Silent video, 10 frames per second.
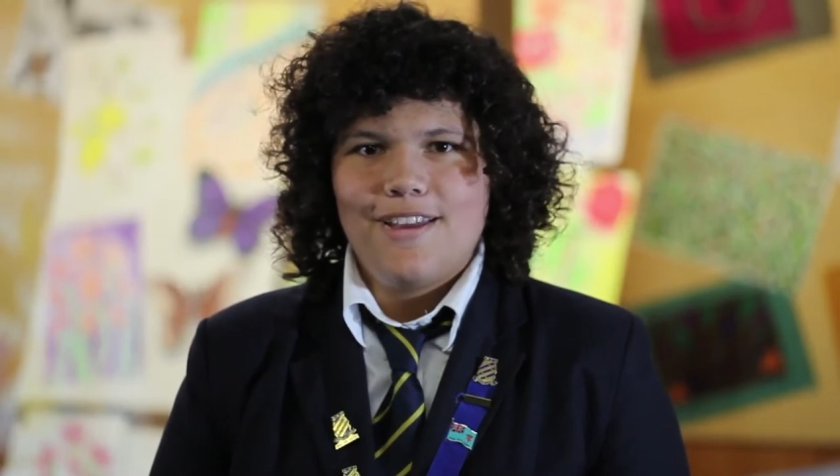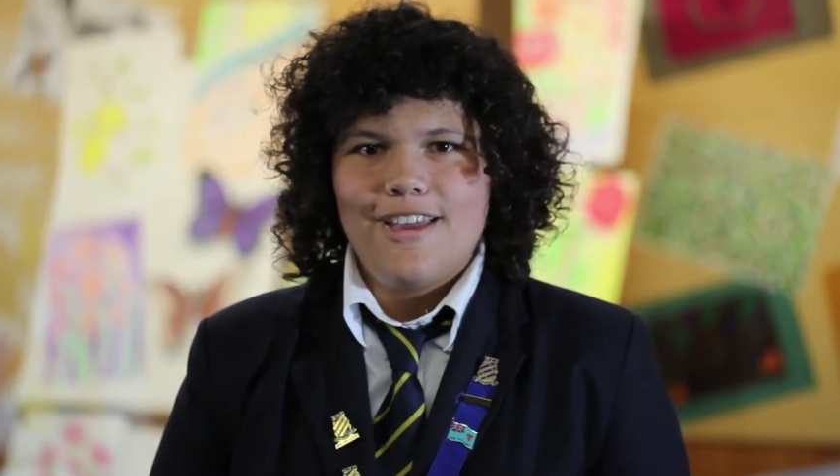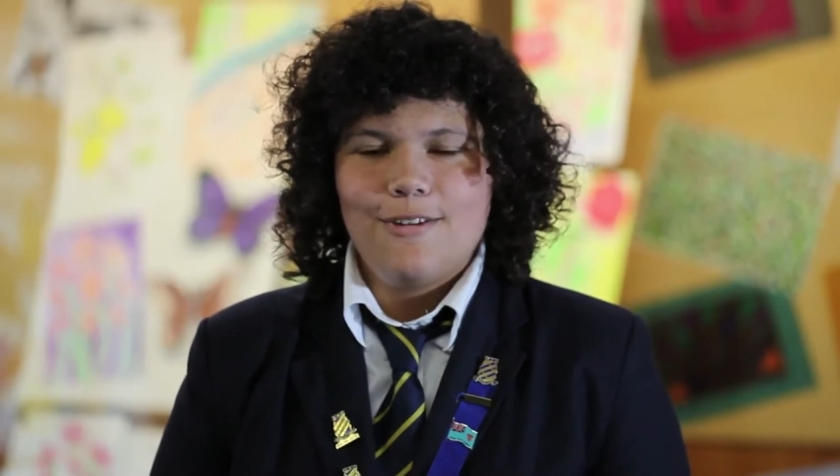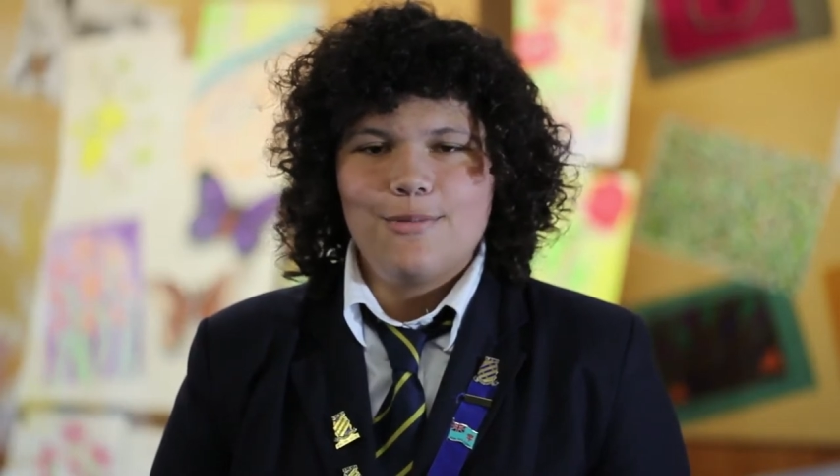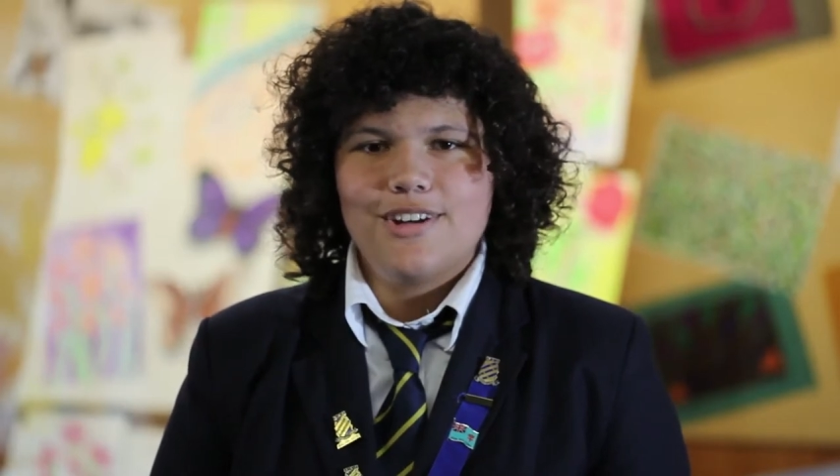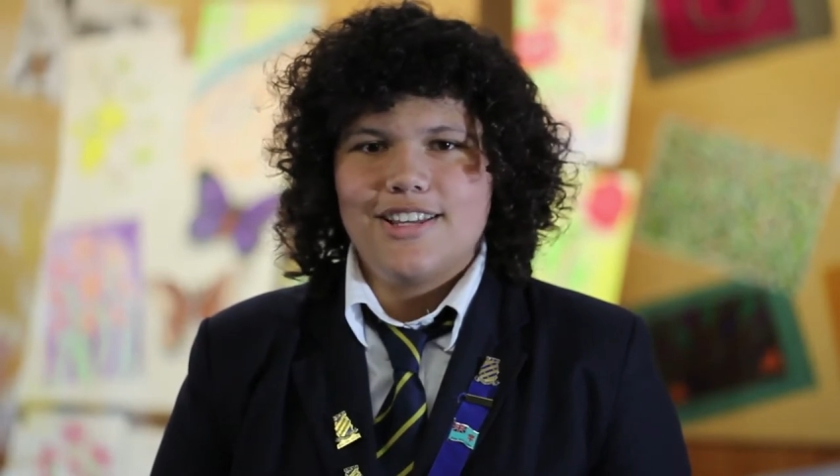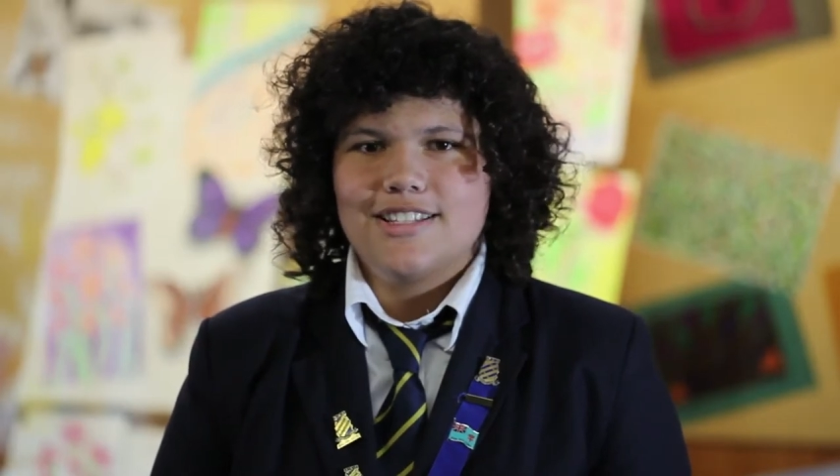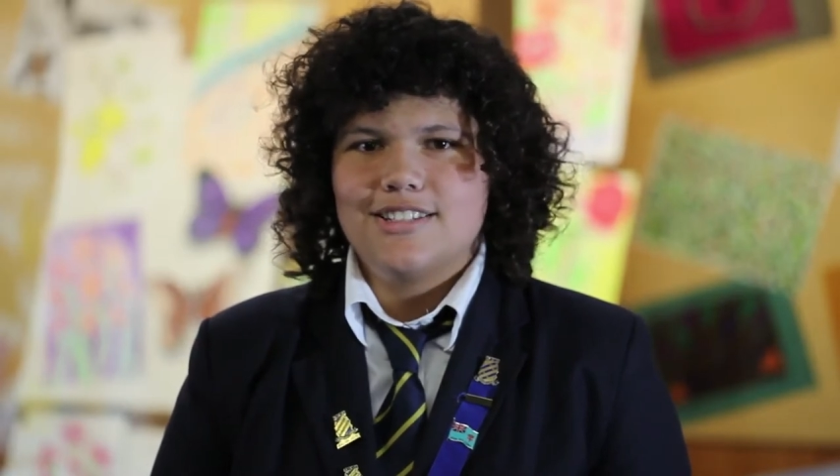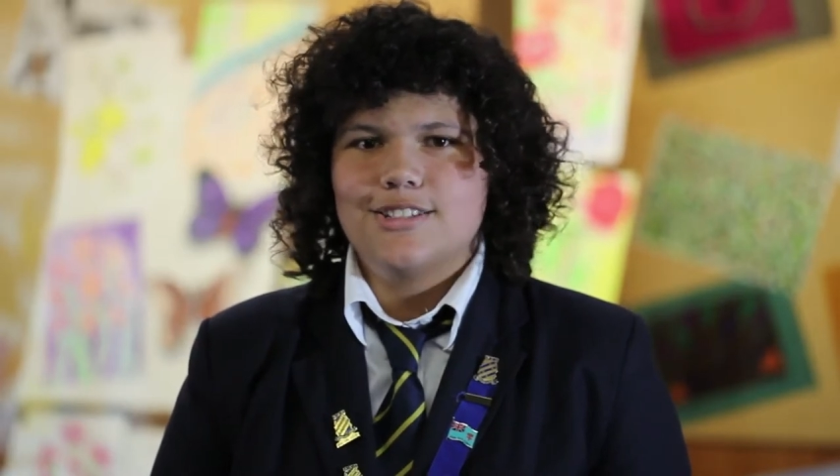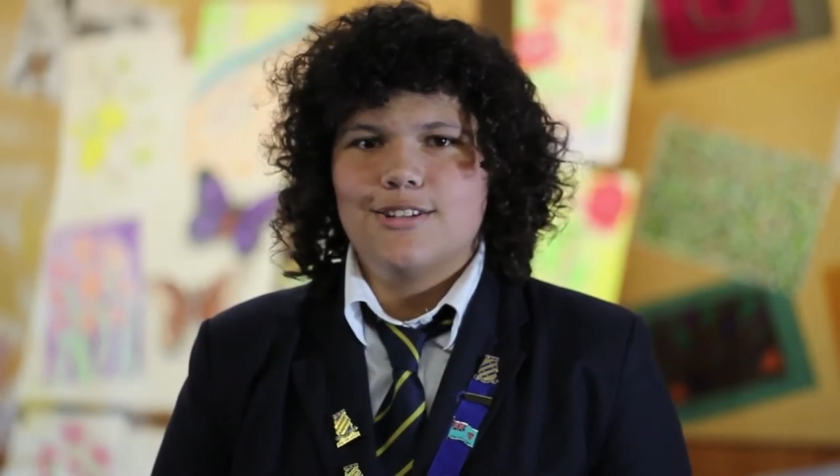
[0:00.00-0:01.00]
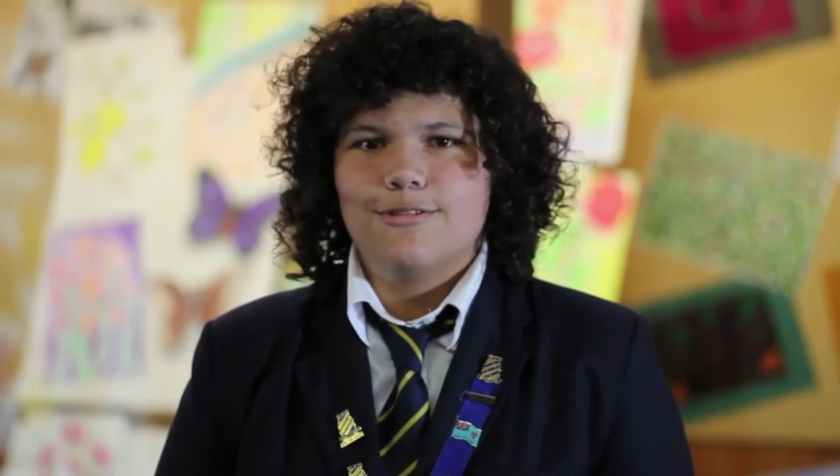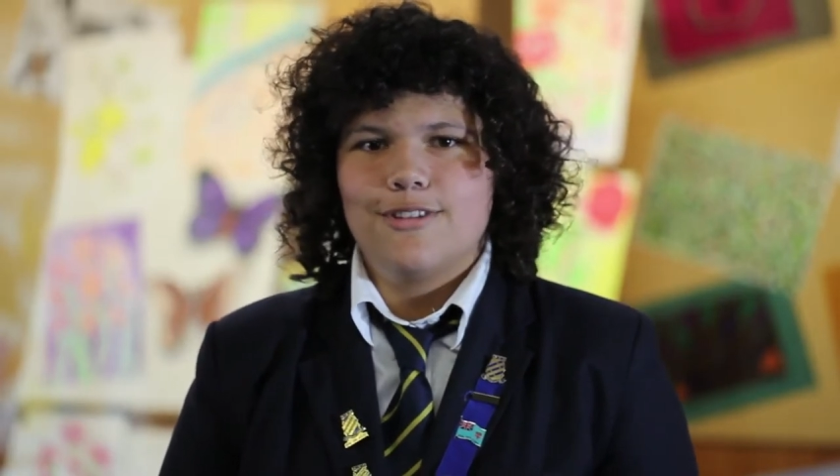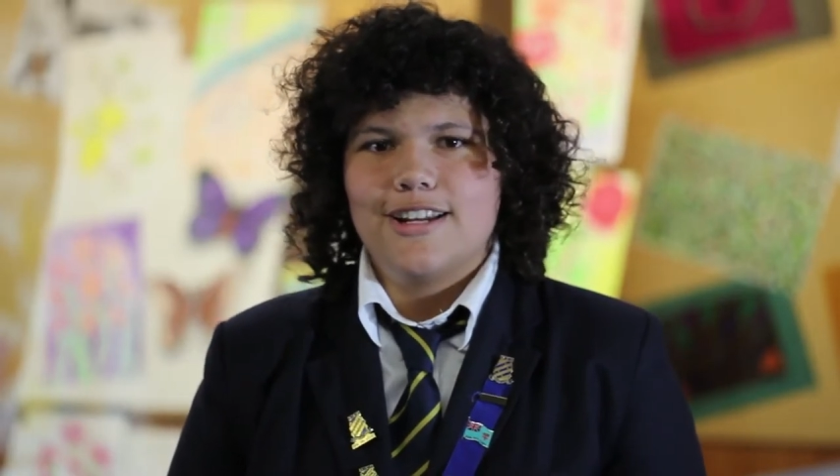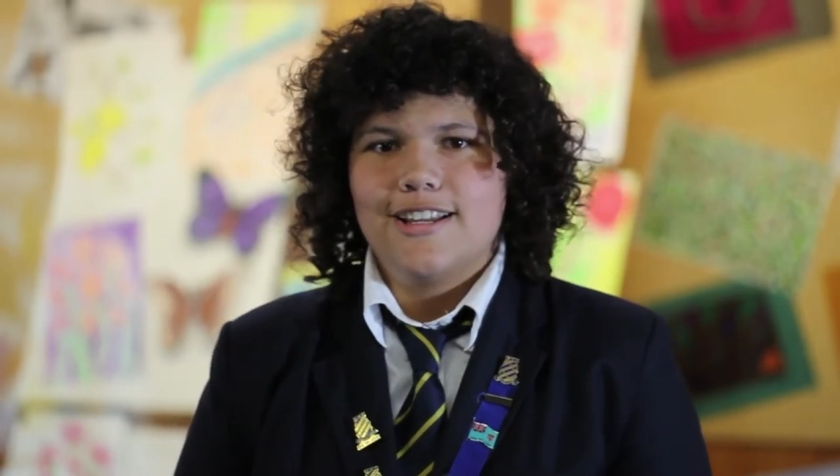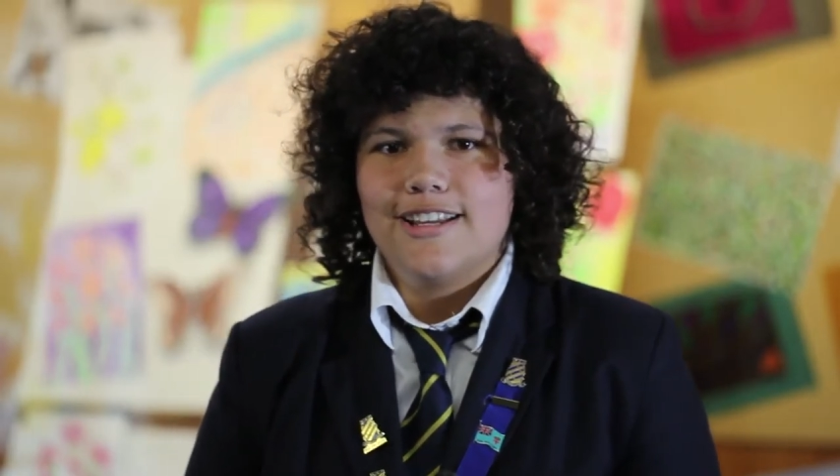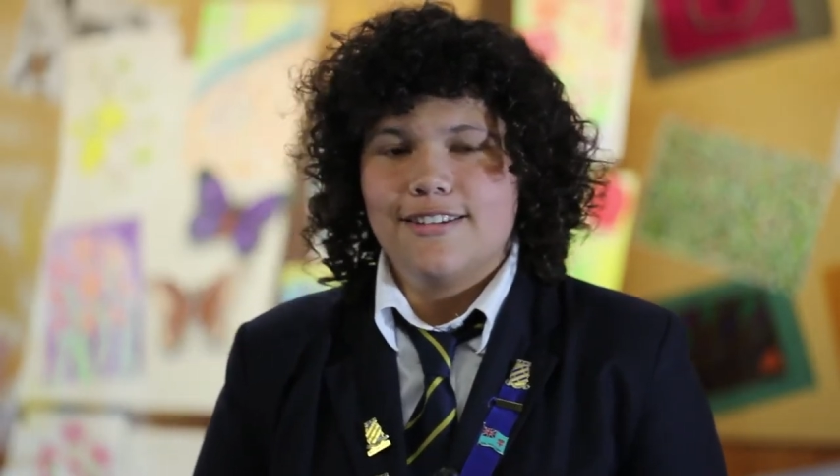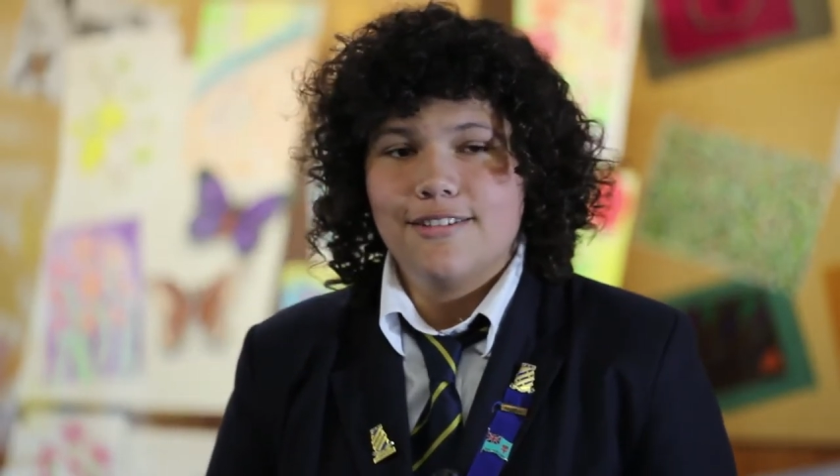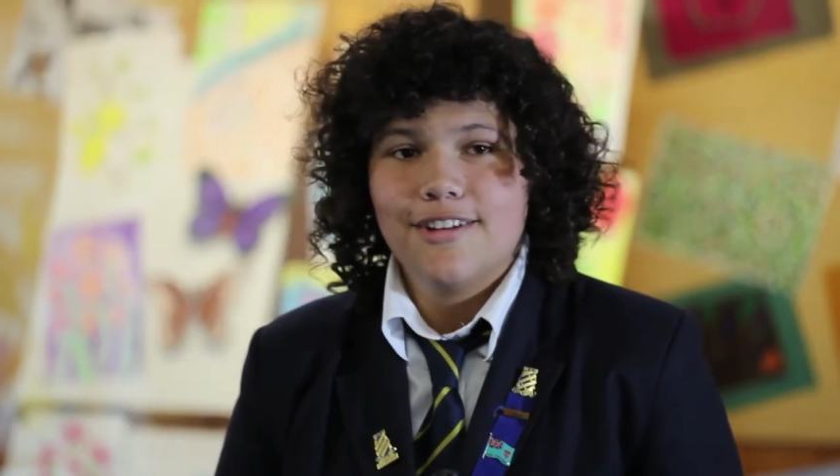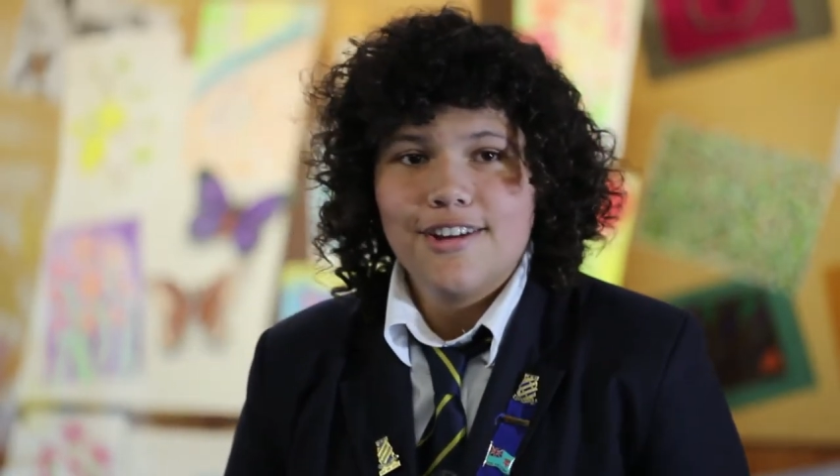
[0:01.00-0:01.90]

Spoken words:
everybody here is just so friendly and